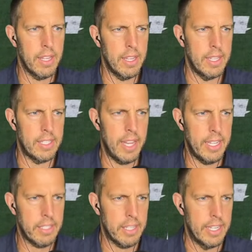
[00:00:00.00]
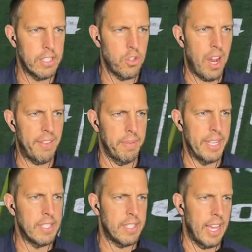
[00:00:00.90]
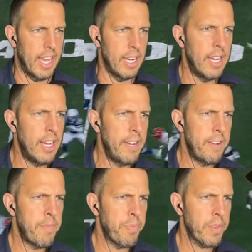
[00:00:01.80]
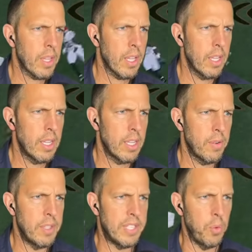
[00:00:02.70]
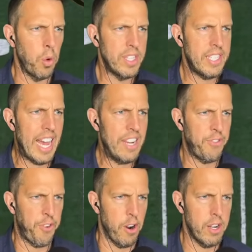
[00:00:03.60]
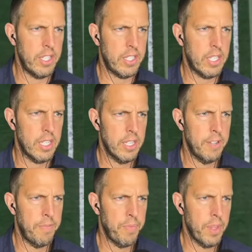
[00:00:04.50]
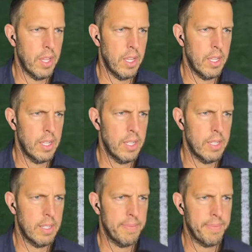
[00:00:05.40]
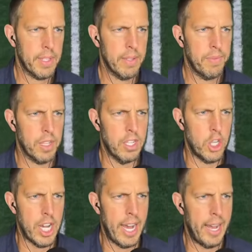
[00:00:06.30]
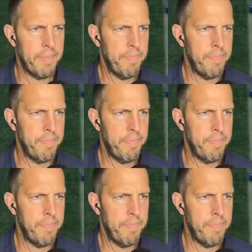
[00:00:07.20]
these days, and it's driving me insane. You see Woodside first. Good job.